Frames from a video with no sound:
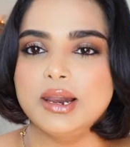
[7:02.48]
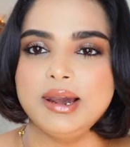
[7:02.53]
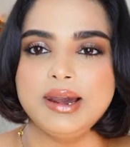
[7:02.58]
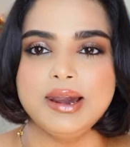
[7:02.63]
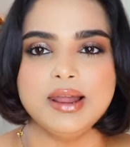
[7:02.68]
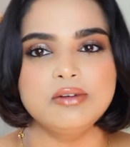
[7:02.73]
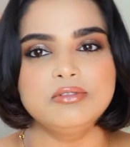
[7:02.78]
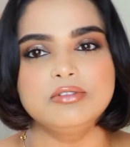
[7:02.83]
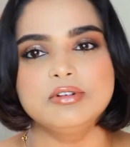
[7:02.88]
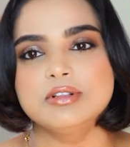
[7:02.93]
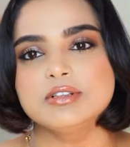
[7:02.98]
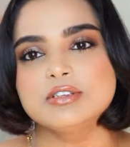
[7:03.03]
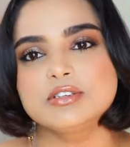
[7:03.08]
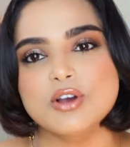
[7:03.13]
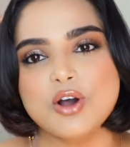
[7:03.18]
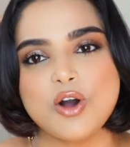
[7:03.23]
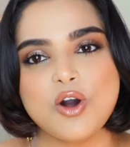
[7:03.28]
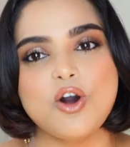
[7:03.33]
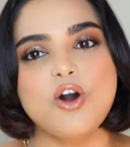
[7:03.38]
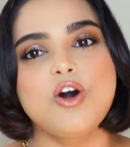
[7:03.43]

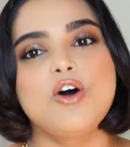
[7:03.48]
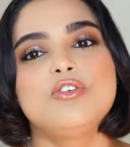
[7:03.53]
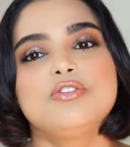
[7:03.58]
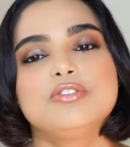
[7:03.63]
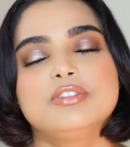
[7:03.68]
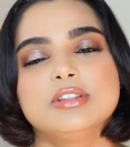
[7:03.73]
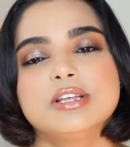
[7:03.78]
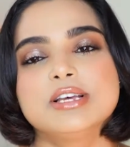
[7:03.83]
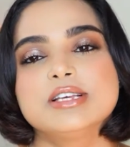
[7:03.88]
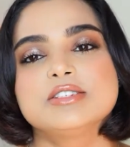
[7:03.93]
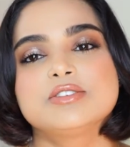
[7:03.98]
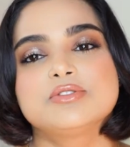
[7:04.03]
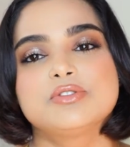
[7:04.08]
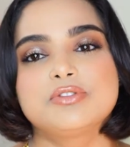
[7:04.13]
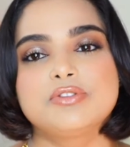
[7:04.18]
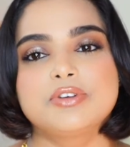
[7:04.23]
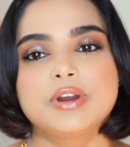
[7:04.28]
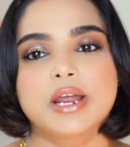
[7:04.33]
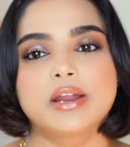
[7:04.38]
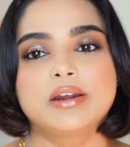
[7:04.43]
levels of
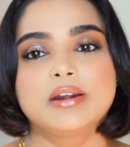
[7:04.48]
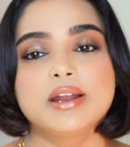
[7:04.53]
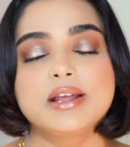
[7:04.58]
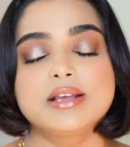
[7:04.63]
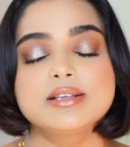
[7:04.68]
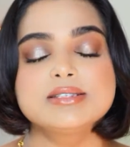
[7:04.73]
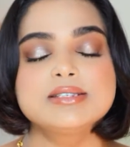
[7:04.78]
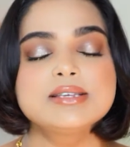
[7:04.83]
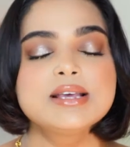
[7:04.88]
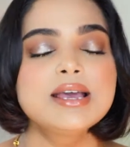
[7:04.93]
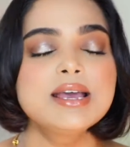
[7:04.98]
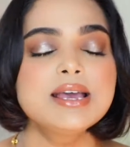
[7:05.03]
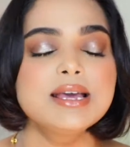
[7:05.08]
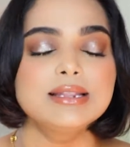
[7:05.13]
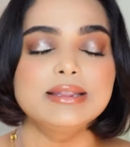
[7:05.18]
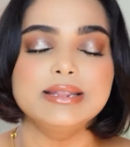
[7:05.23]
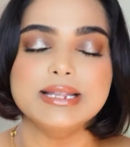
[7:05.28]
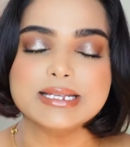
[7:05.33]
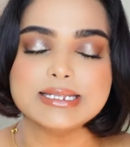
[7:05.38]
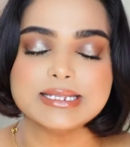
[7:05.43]
this fragrance.
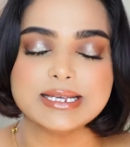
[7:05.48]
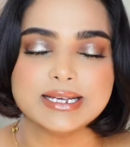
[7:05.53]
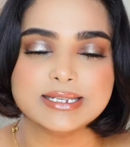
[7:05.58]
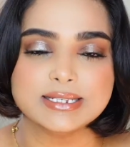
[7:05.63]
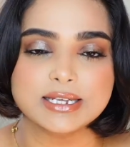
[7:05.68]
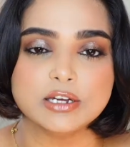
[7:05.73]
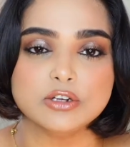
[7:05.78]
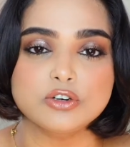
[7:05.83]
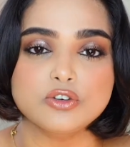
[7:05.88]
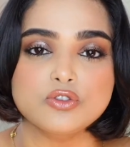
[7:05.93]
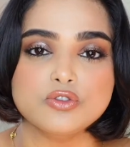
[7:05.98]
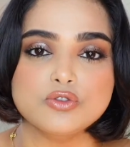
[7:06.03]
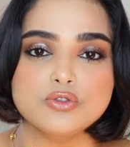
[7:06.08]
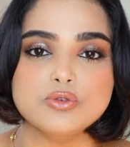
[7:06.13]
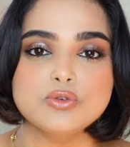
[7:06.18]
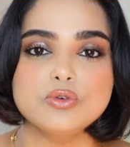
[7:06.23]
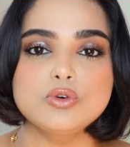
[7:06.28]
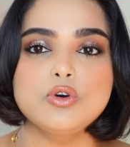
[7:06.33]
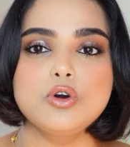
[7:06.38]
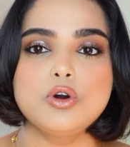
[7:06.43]
This is a
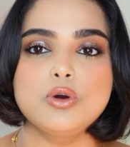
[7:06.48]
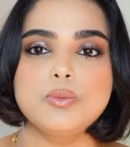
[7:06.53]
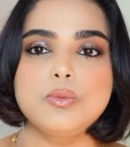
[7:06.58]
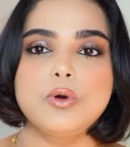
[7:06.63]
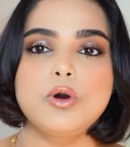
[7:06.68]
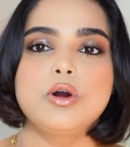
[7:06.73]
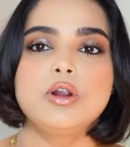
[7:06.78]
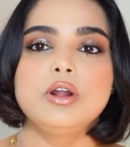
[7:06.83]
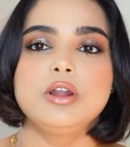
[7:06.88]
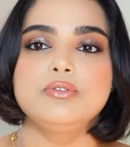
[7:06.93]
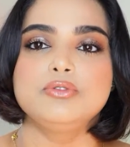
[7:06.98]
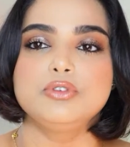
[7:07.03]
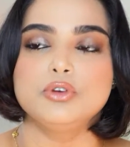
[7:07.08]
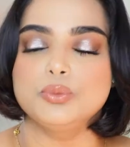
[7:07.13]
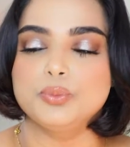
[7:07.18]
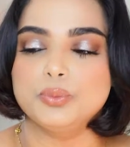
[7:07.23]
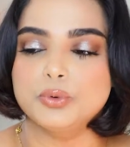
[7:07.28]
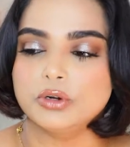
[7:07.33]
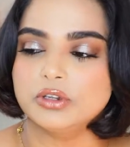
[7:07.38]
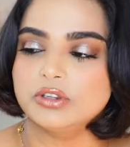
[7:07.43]
true gourmand. If
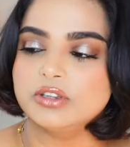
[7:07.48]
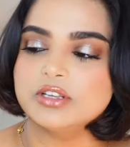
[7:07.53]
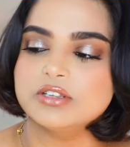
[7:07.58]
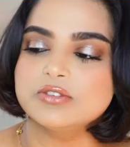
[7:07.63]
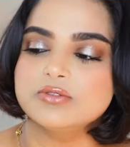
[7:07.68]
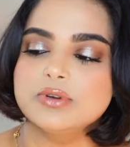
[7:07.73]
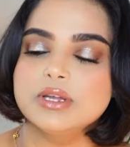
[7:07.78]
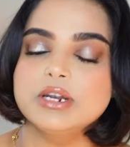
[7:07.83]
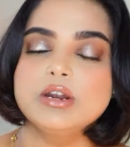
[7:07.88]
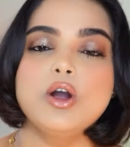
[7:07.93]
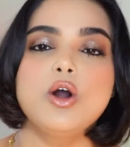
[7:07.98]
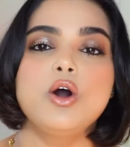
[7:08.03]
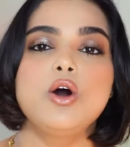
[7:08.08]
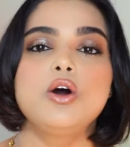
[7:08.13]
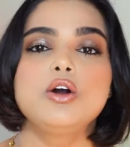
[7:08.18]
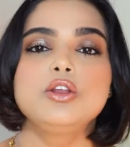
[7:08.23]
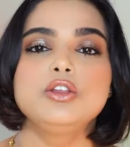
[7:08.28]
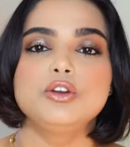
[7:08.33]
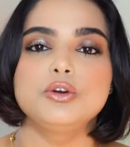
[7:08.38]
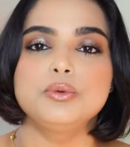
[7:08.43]
you put this one
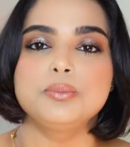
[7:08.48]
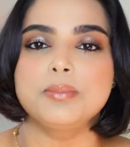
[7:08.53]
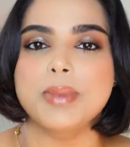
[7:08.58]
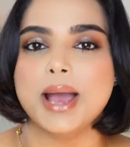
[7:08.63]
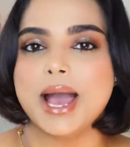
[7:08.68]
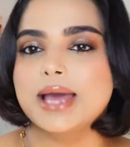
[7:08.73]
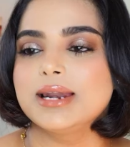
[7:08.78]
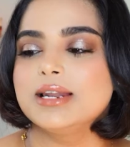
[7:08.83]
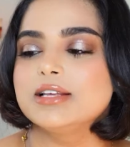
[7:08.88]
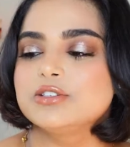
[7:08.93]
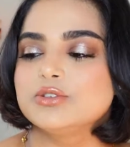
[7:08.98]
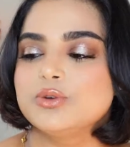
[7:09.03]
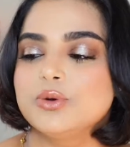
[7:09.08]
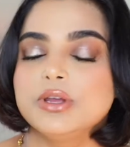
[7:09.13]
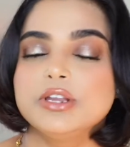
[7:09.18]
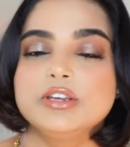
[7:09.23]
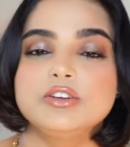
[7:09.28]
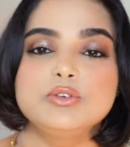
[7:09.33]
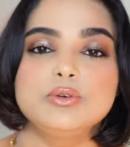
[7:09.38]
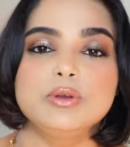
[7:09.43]
on, your man is
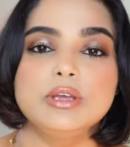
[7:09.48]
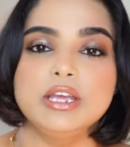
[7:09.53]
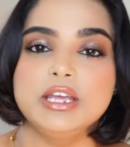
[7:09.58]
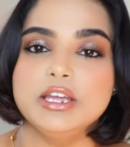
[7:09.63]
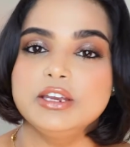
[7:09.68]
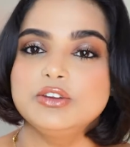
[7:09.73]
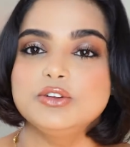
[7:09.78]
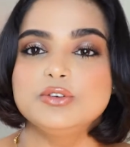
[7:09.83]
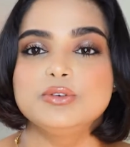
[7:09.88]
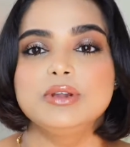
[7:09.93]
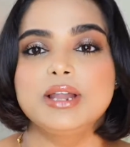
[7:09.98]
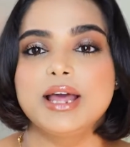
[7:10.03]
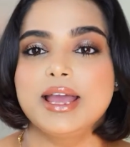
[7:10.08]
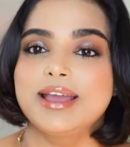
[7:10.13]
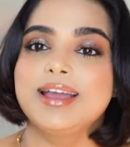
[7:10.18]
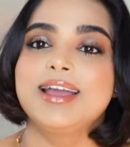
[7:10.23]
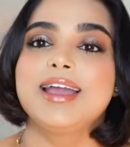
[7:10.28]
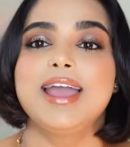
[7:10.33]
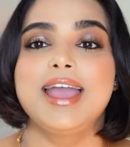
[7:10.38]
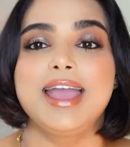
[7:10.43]
going to eat you
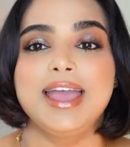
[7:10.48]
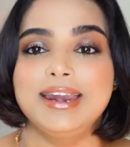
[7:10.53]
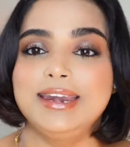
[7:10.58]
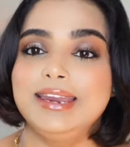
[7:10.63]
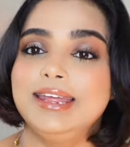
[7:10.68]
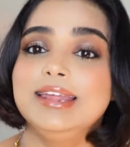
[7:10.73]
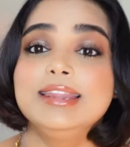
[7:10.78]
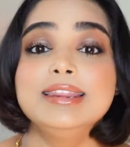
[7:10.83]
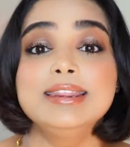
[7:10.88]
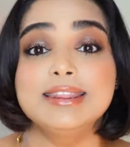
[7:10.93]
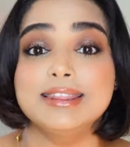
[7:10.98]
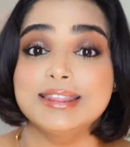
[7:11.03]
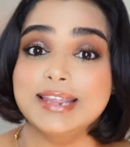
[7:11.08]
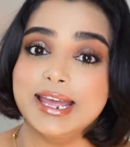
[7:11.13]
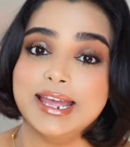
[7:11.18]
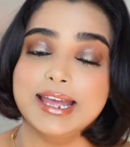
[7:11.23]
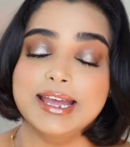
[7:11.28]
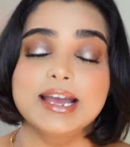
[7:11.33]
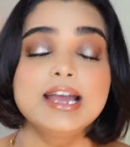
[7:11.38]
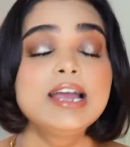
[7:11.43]
like
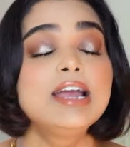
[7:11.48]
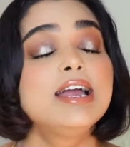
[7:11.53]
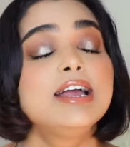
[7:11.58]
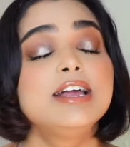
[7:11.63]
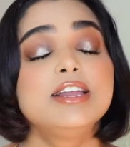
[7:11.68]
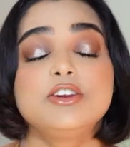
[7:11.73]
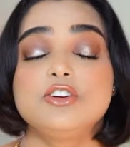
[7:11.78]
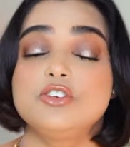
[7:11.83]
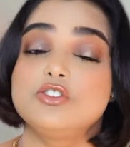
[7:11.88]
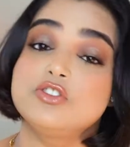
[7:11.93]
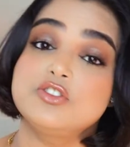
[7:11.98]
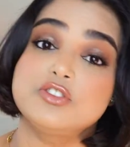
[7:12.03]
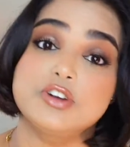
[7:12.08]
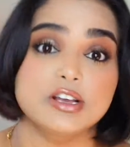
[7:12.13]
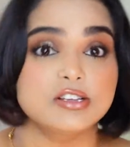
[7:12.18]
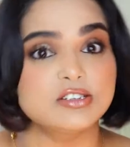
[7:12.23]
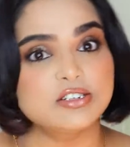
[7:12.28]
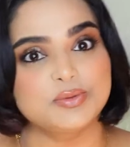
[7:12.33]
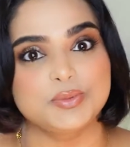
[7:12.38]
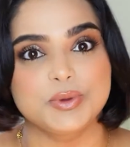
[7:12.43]
anything.
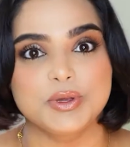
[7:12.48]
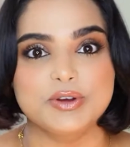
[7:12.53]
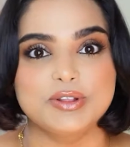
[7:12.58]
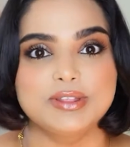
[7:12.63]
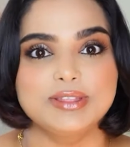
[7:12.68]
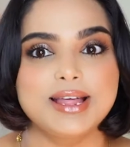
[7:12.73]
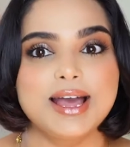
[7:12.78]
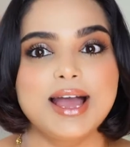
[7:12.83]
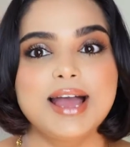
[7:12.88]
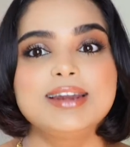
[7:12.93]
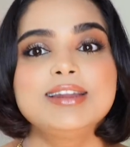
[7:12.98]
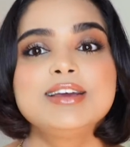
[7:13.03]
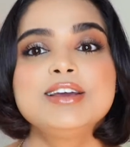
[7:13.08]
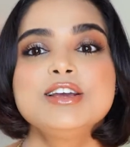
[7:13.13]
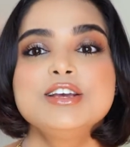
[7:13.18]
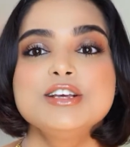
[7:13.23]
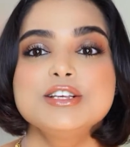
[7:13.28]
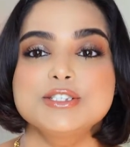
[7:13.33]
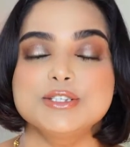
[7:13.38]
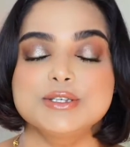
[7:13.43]
Trust me on that.
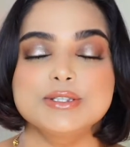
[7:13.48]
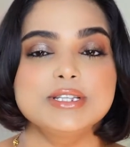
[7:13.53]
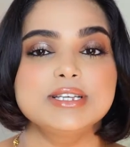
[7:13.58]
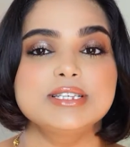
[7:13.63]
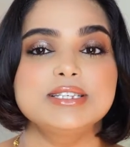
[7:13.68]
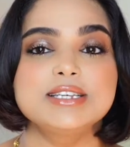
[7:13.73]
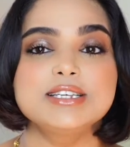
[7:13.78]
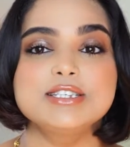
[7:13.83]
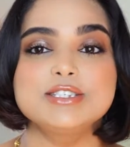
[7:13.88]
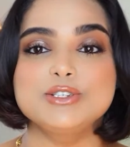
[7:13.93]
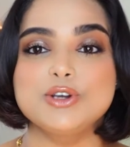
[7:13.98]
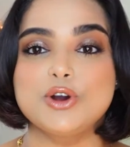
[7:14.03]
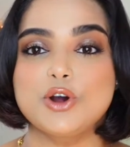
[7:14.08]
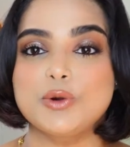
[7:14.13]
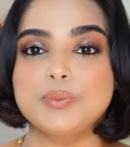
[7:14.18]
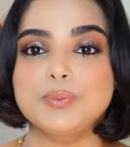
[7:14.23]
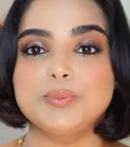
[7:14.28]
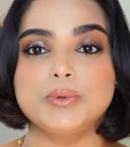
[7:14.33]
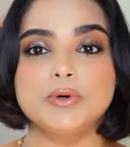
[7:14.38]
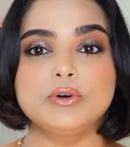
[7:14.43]
So this is
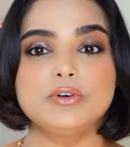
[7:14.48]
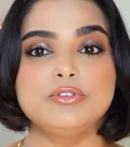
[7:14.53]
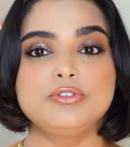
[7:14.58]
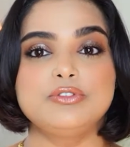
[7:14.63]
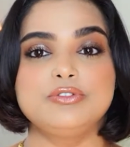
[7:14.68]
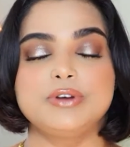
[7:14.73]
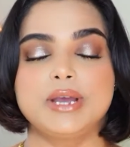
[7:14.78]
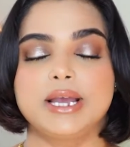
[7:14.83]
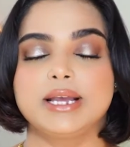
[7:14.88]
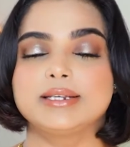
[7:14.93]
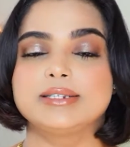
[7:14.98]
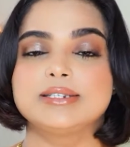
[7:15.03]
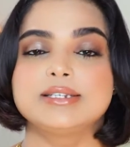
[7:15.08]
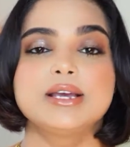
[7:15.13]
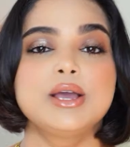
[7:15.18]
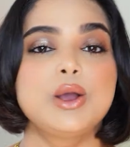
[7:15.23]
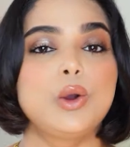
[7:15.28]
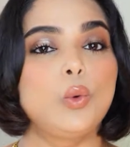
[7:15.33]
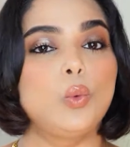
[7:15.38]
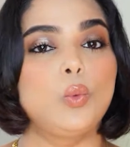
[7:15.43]
your perfect
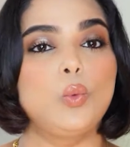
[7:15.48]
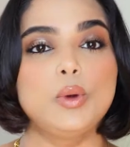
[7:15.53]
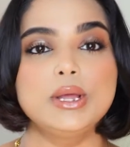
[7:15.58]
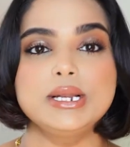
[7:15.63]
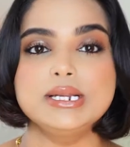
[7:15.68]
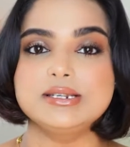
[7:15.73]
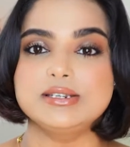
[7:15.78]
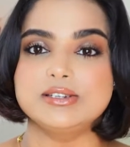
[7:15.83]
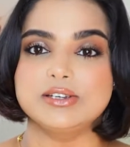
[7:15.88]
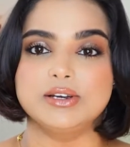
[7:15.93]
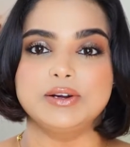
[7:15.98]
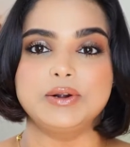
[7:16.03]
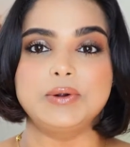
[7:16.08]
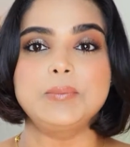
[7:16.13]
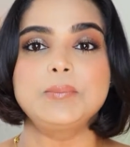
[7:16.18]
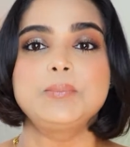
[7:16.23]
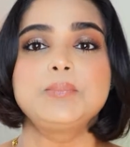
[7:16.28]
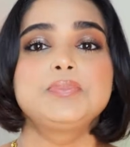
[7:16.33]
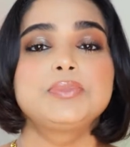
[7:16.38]
winter